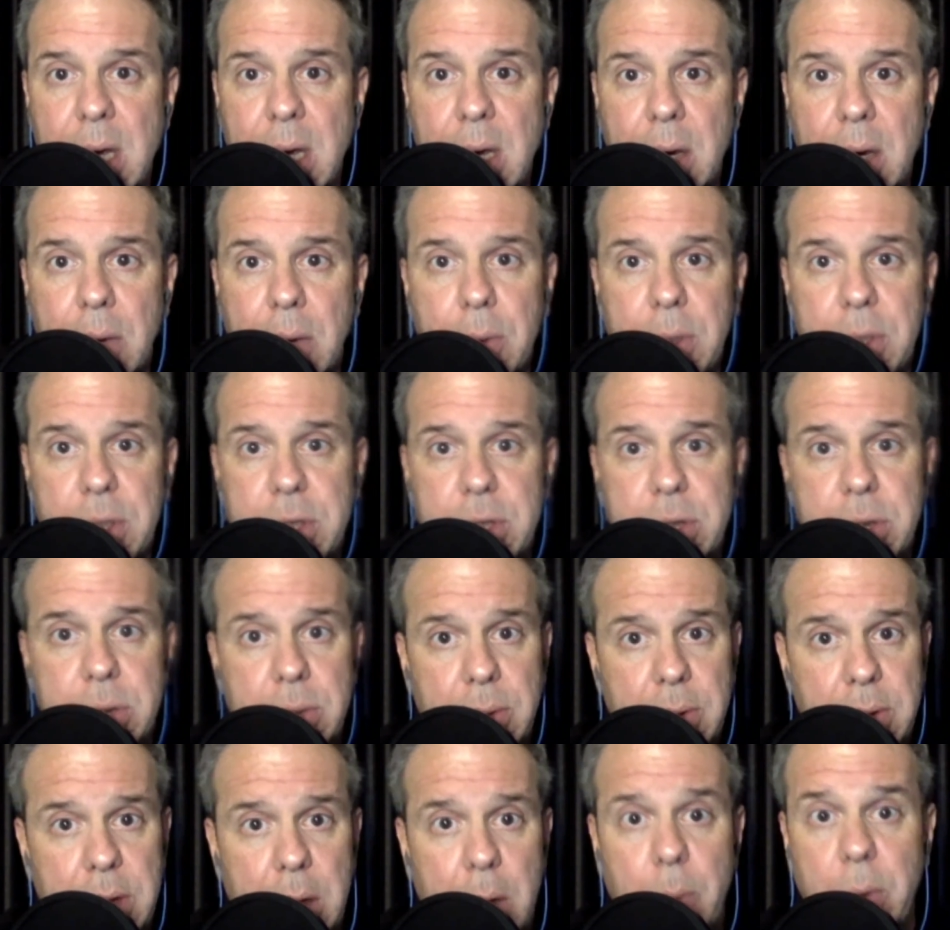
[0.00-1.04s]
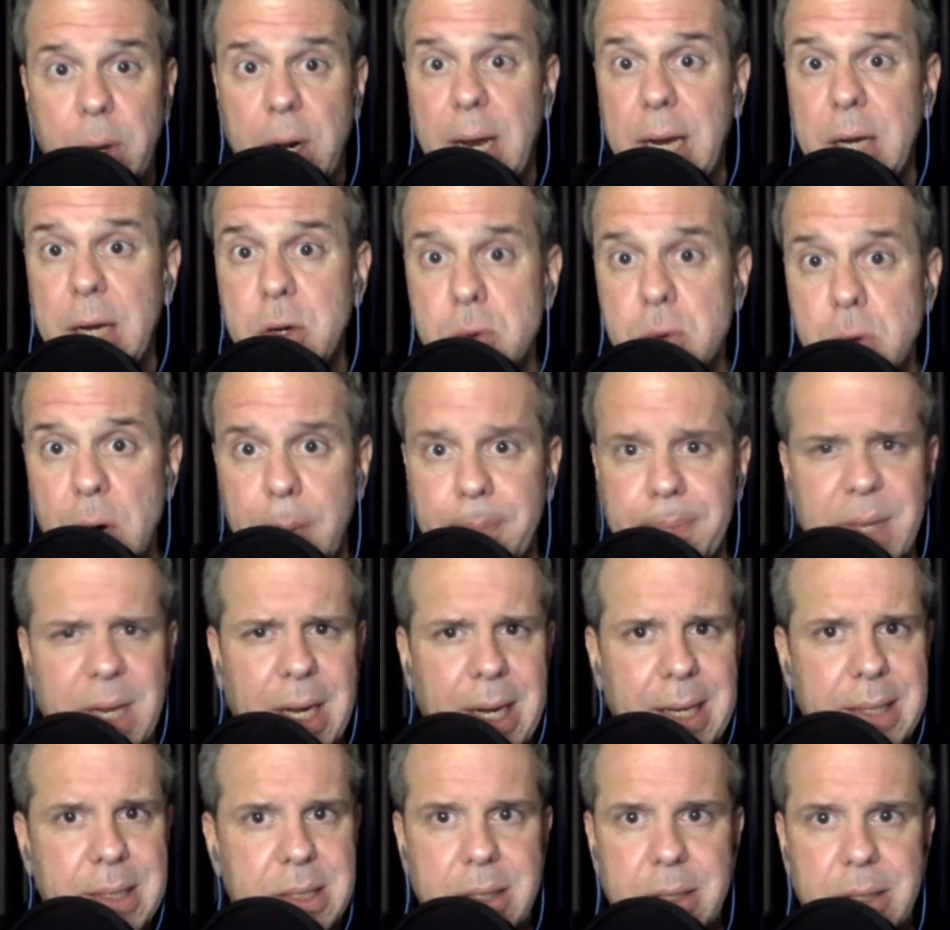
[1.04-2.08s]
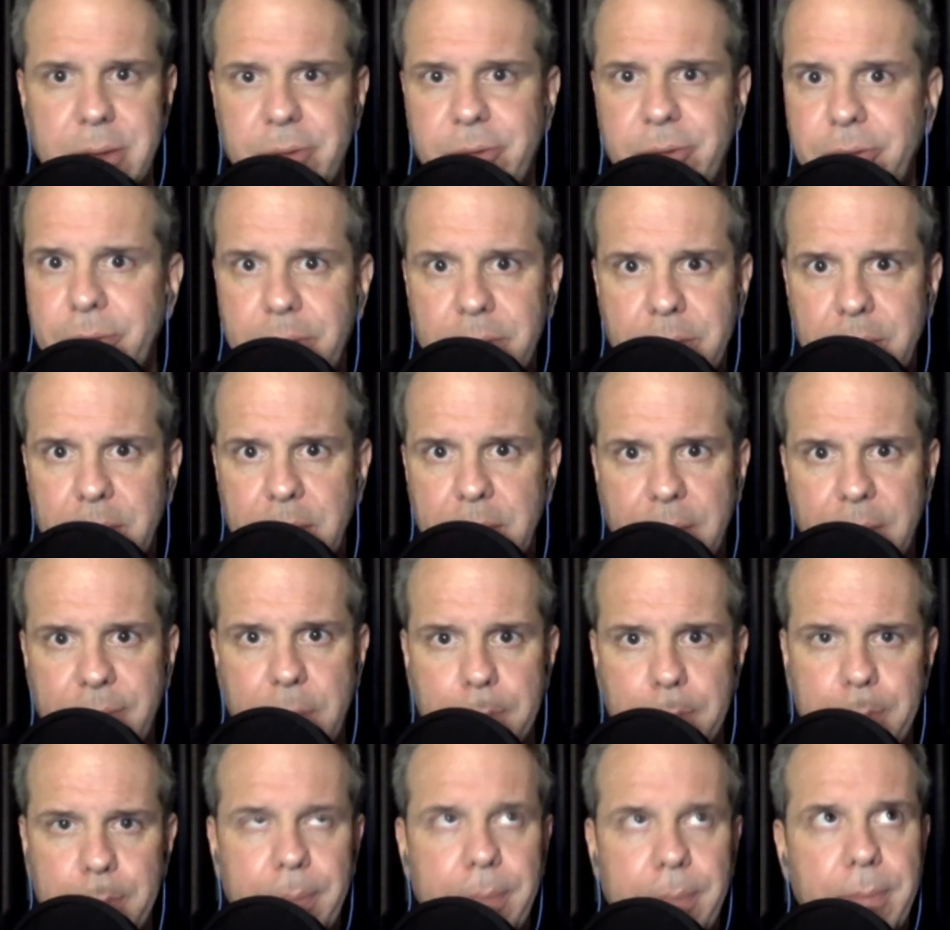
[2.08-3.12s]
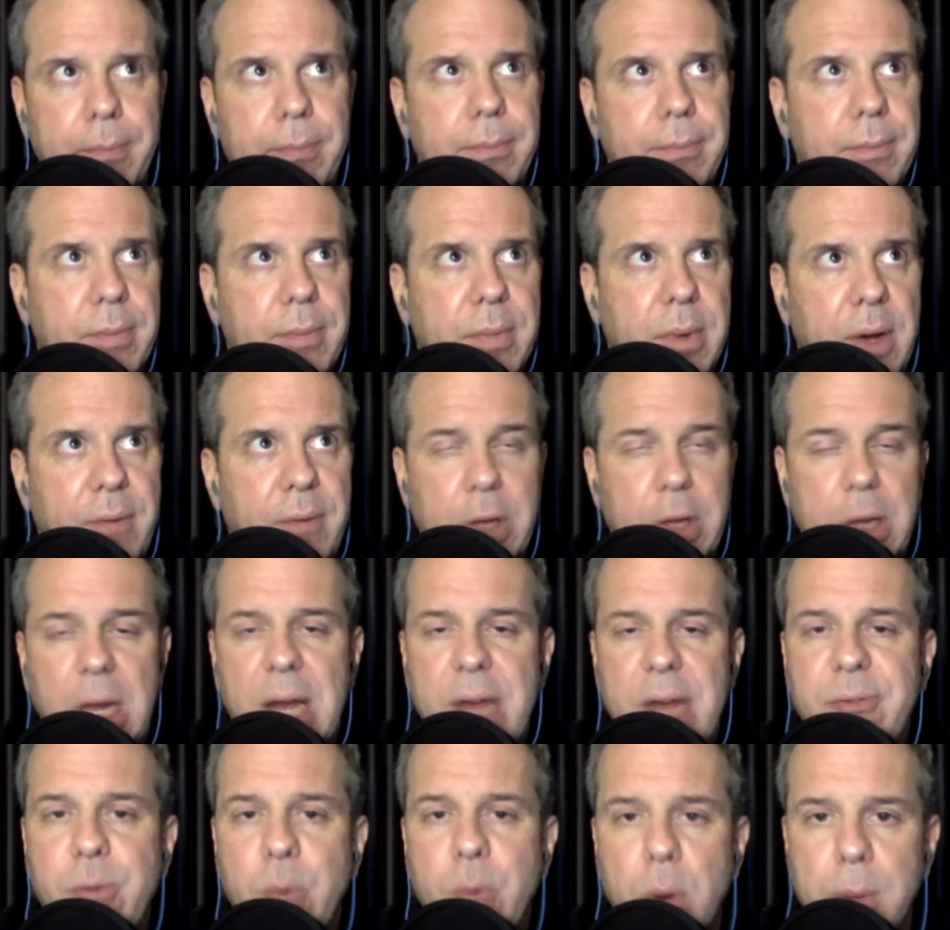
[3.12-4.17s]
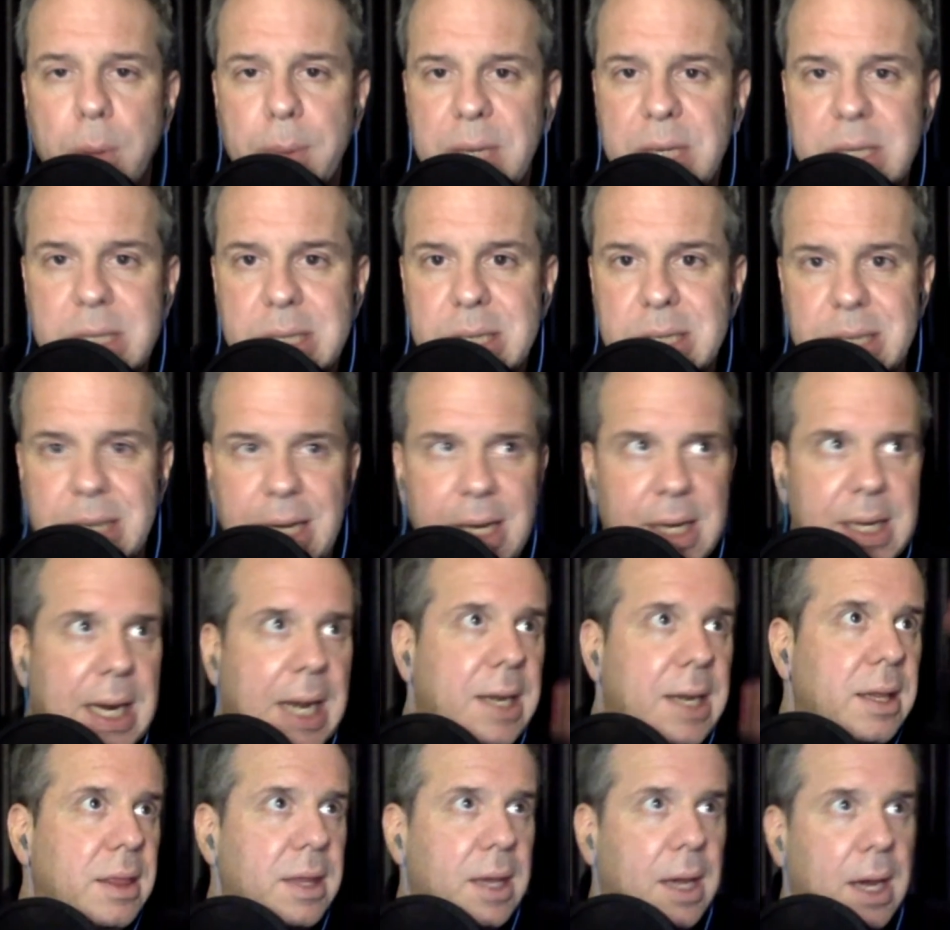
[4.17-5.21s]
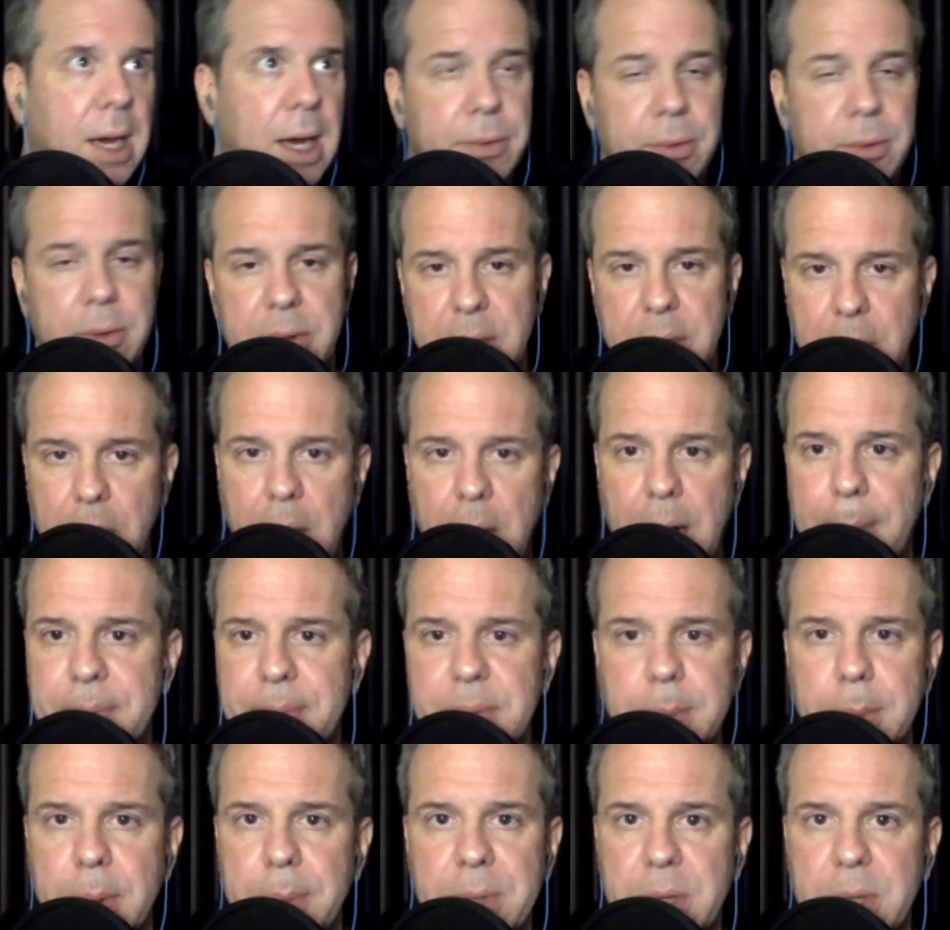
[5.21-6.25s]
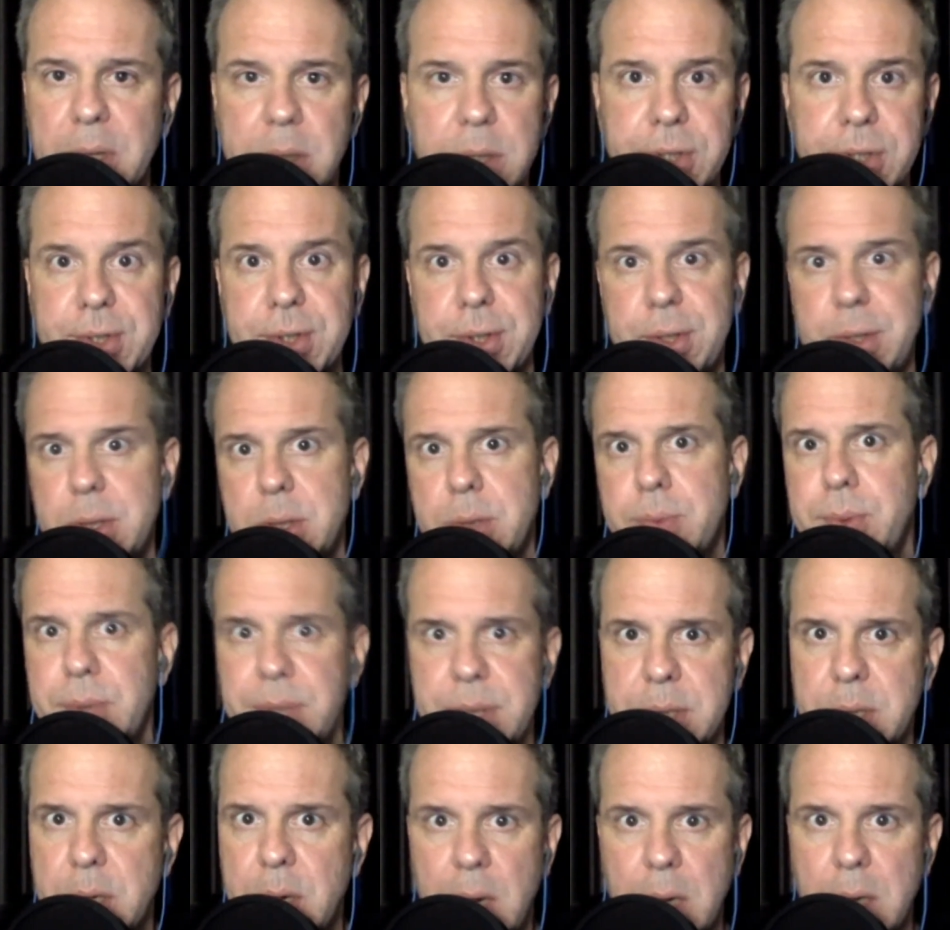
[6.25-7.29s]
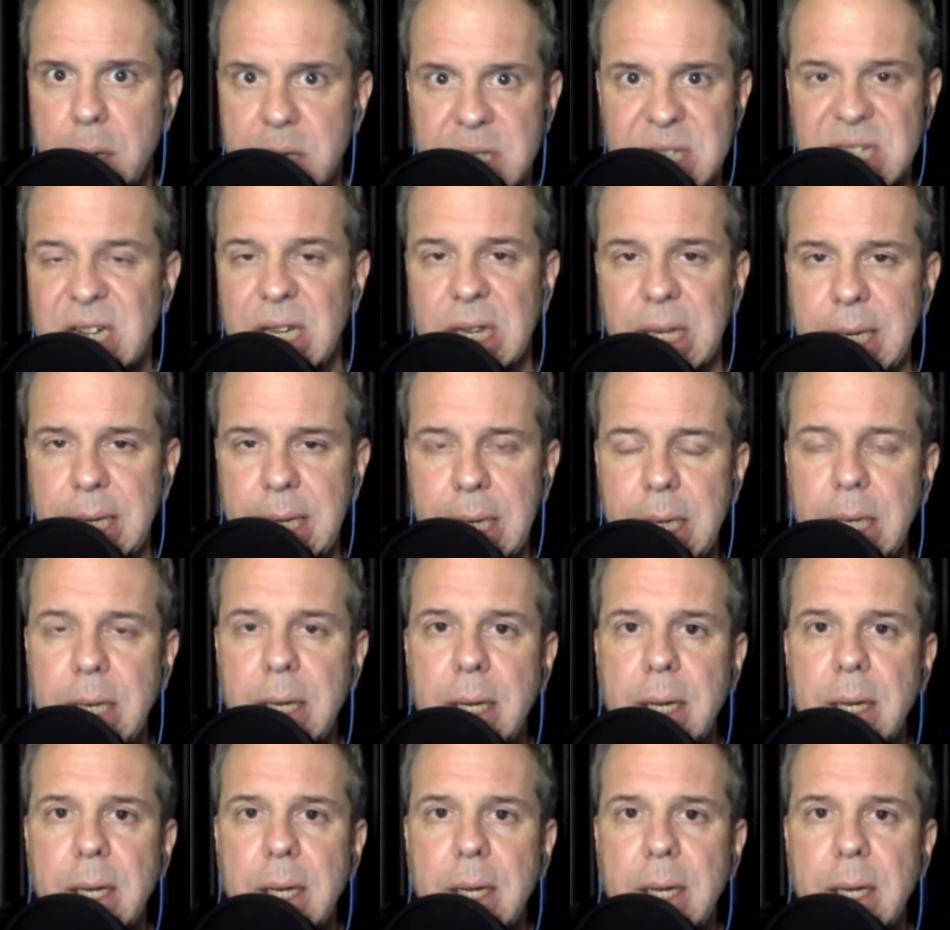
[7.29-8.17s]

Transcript: which, when I grew up, the idea of a life form existing in anything other than optimum conditions was silly.